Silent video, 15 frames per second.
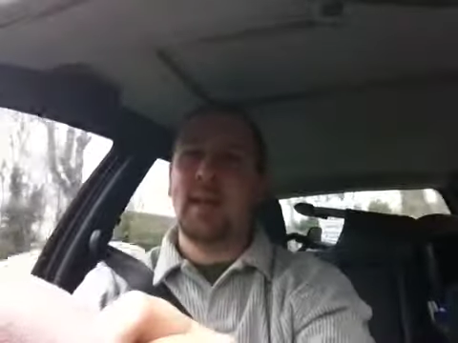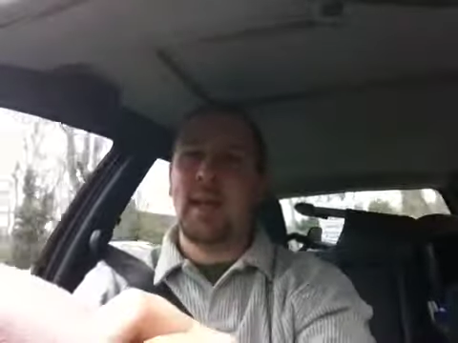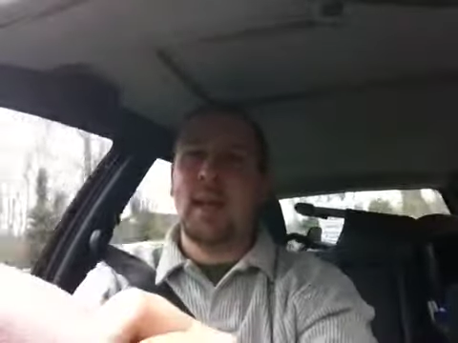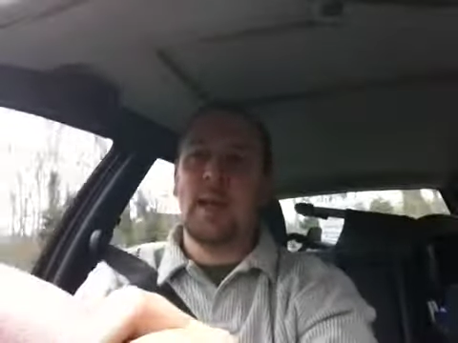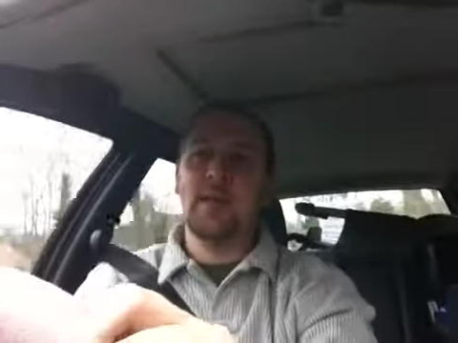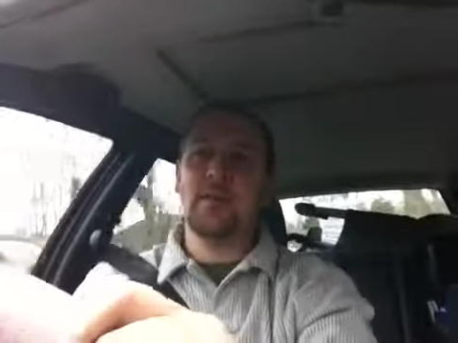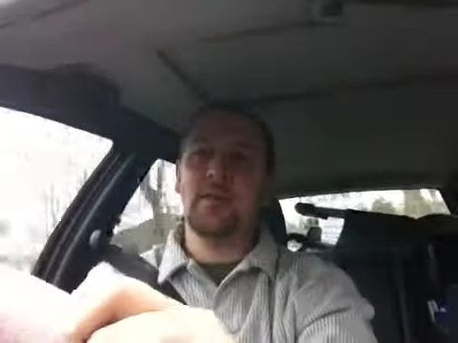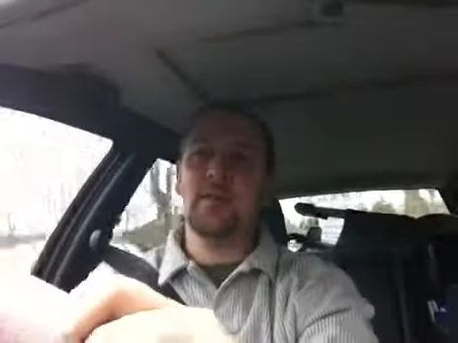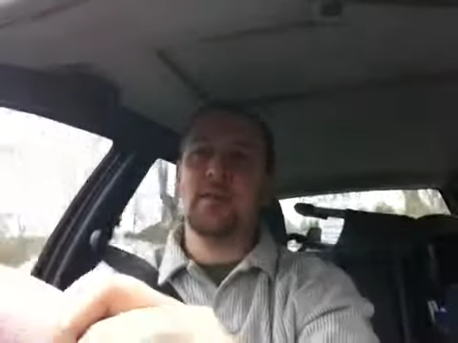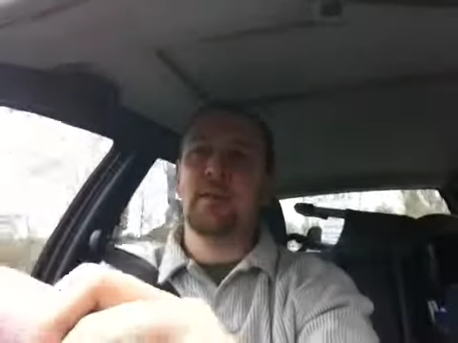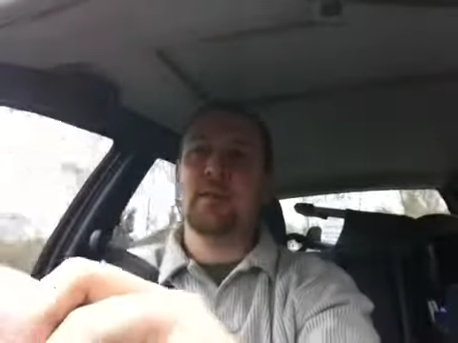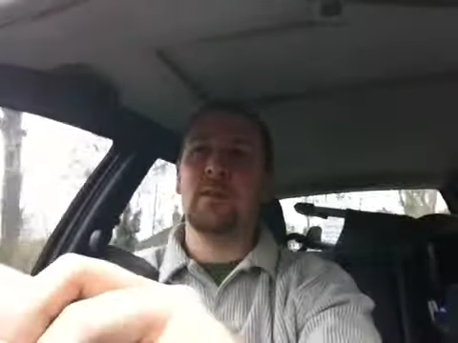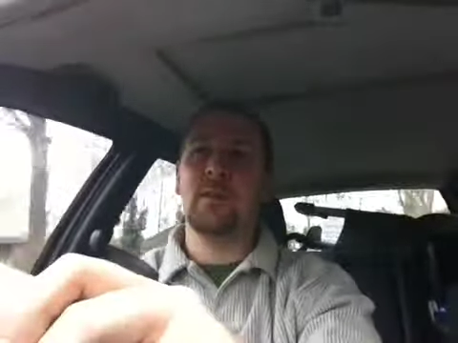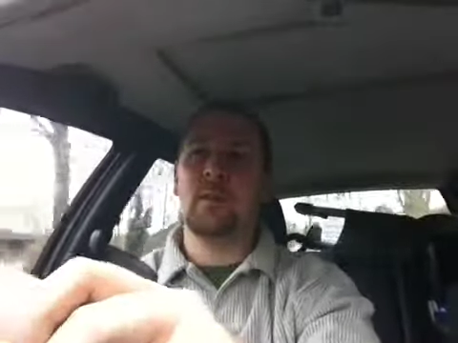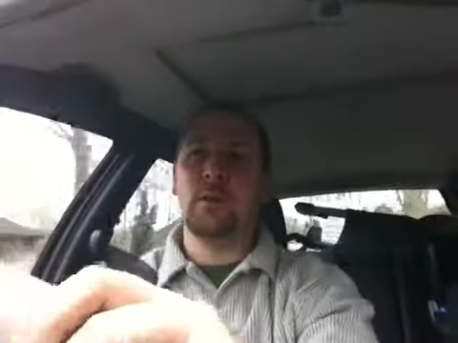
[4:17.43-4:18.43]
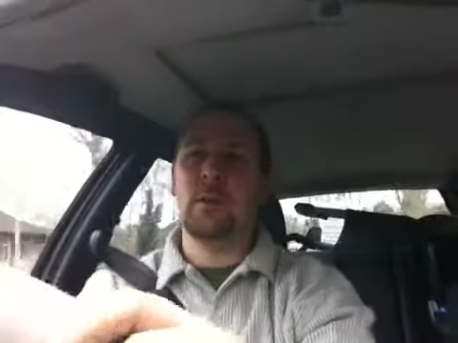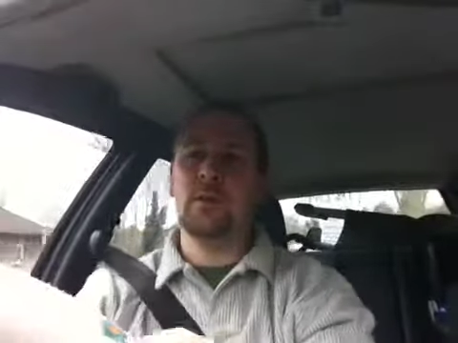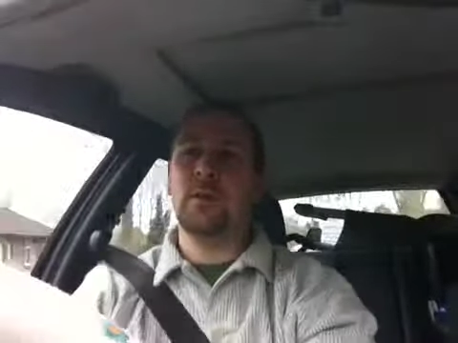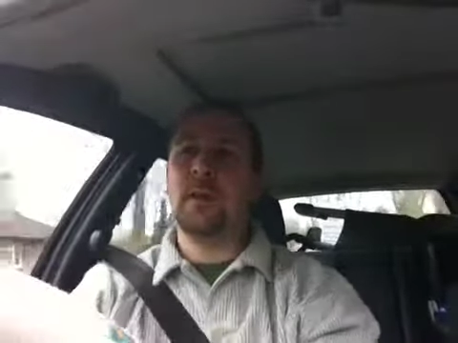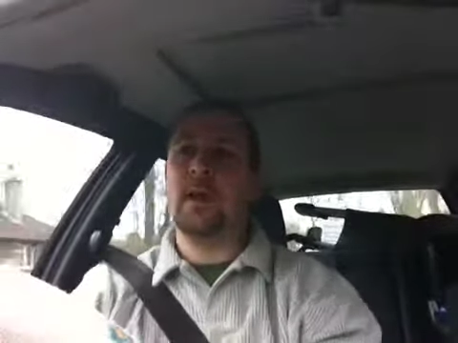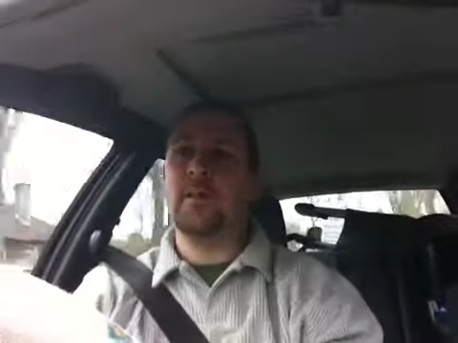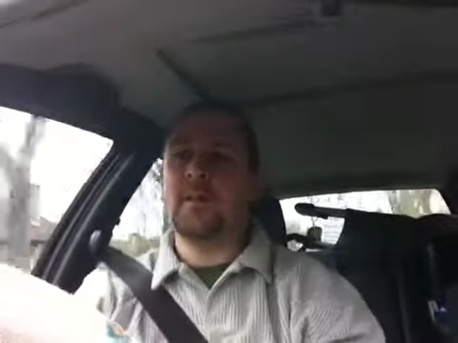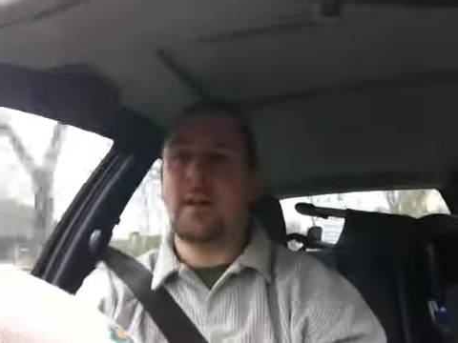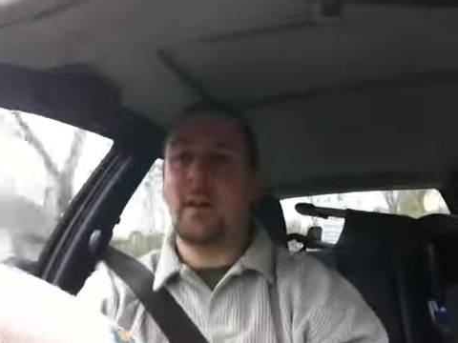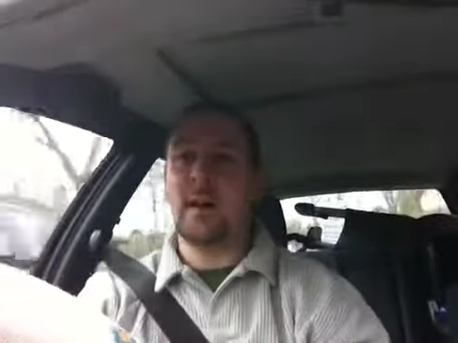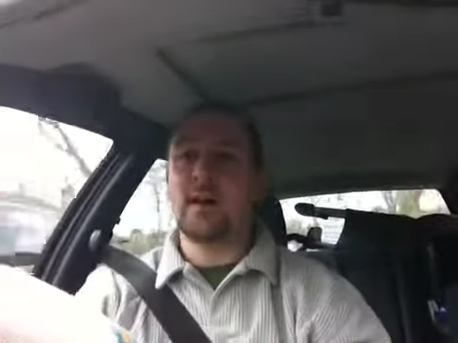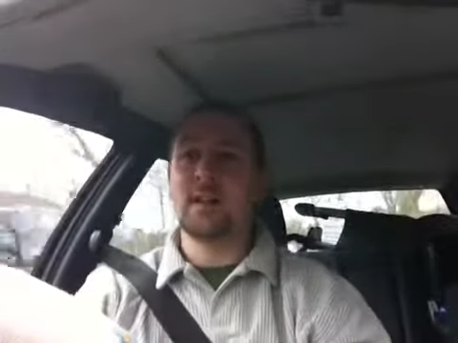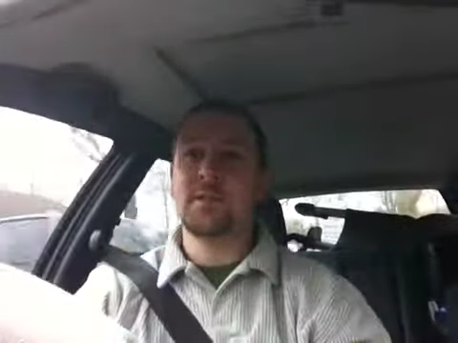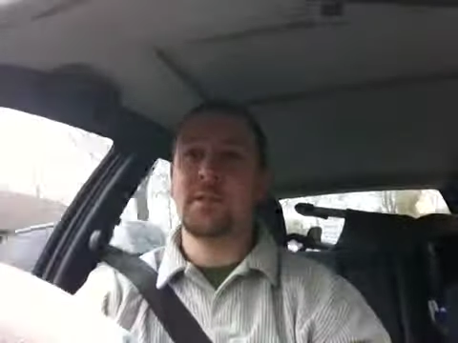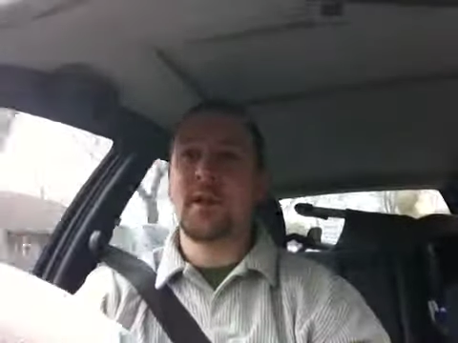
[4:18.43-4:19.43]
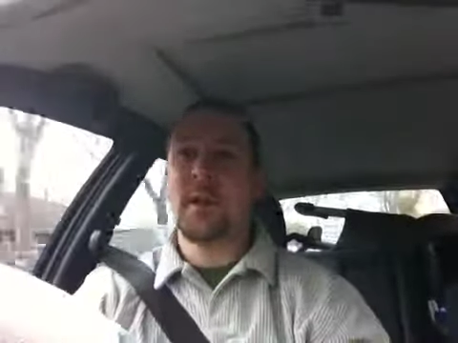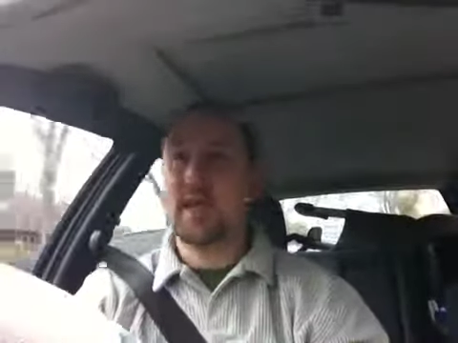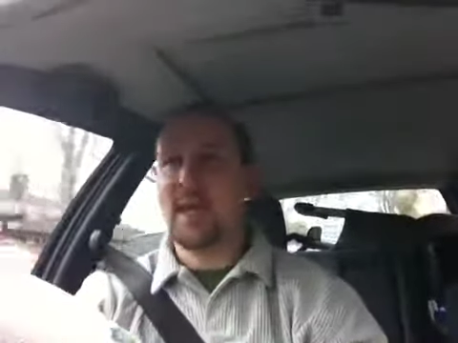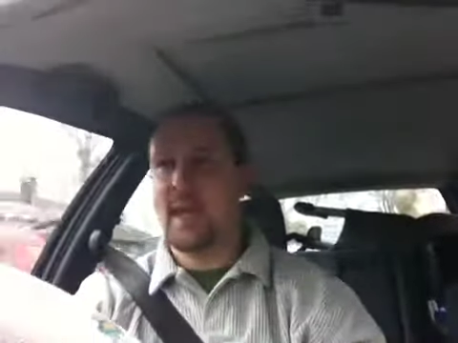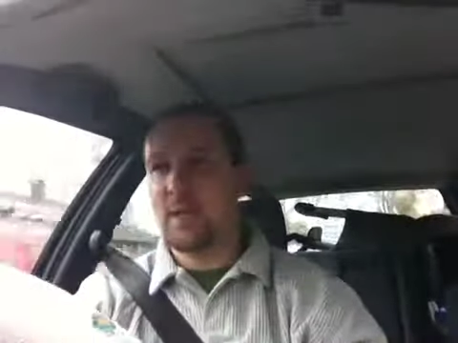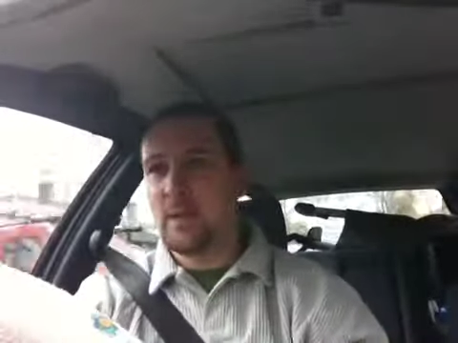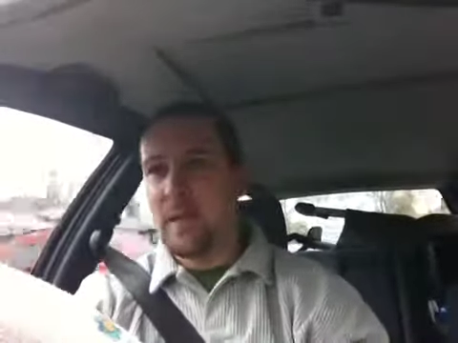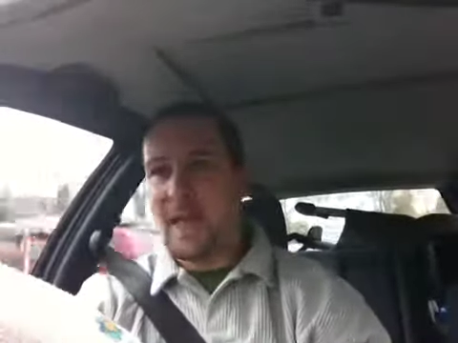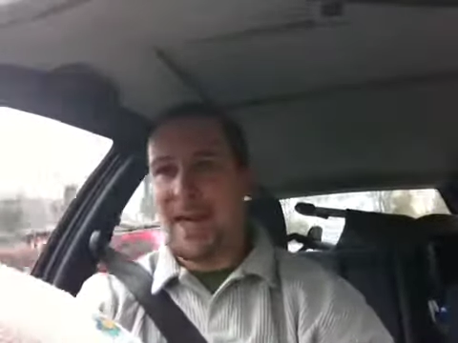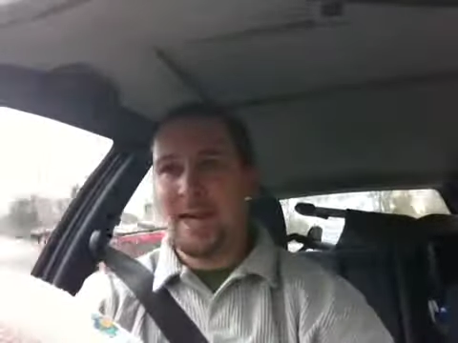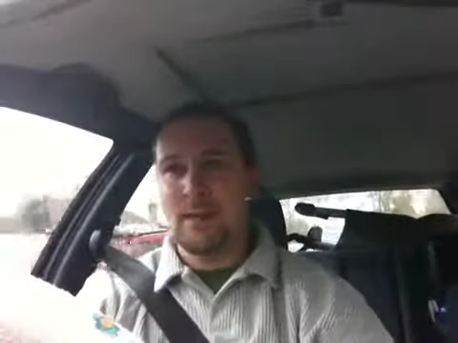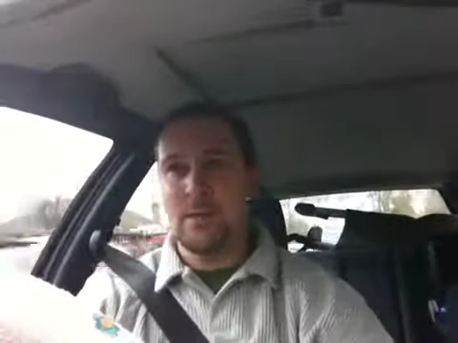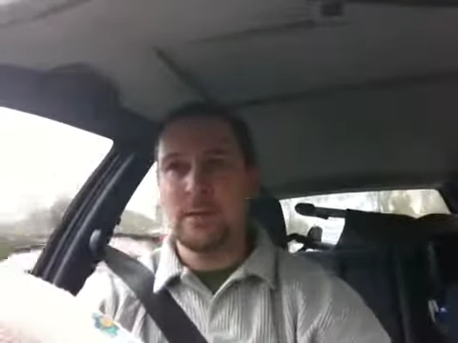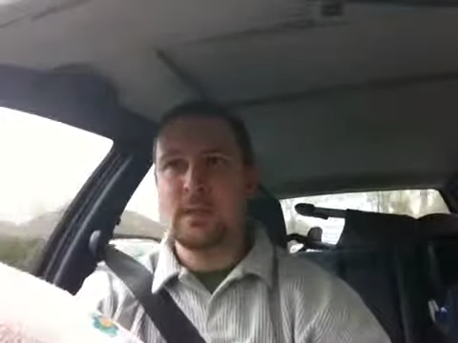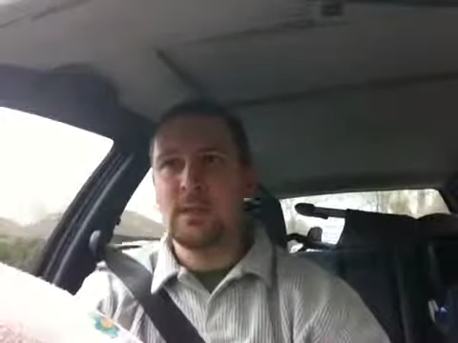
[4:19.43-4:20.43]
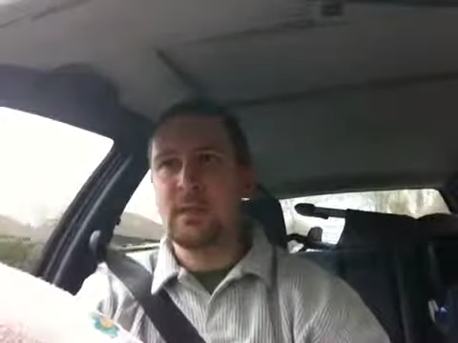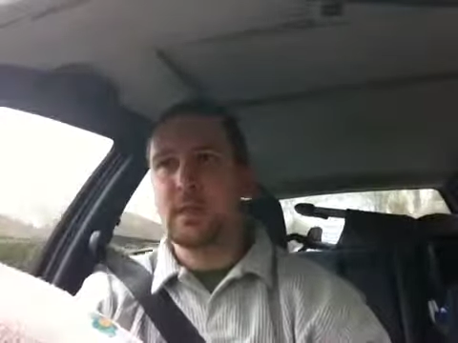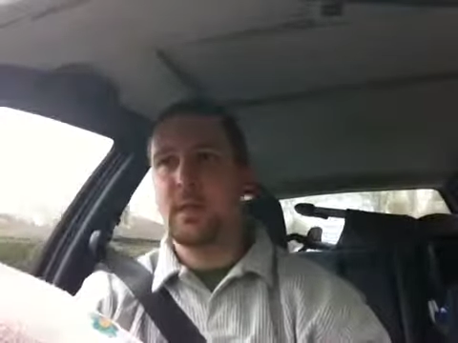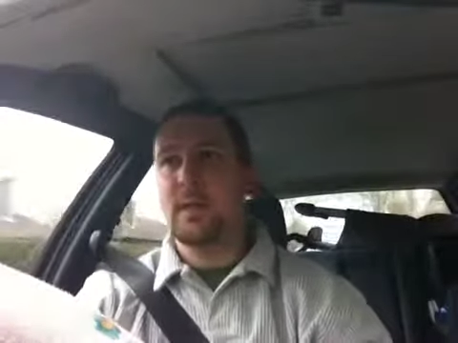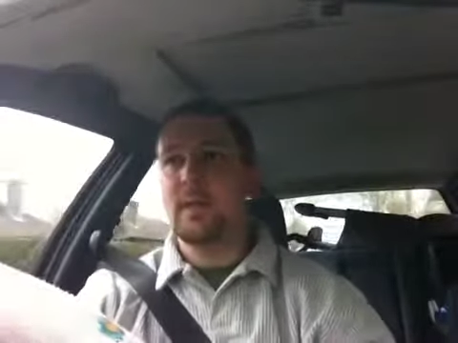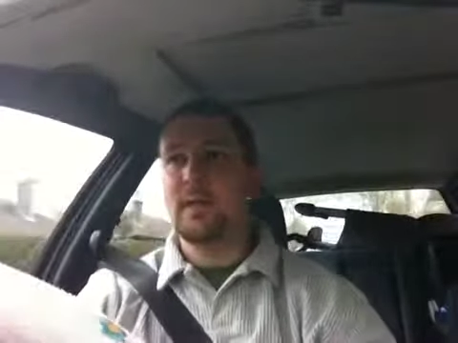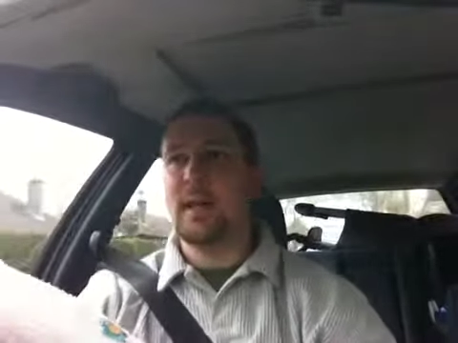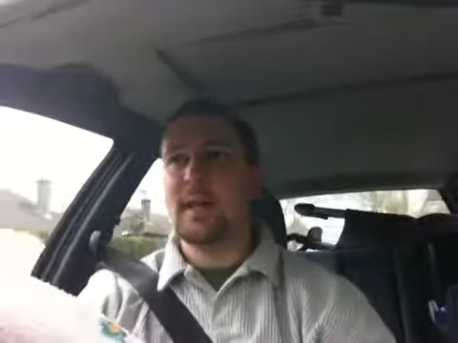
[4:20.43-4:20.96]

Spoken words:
if they are speaking out loud,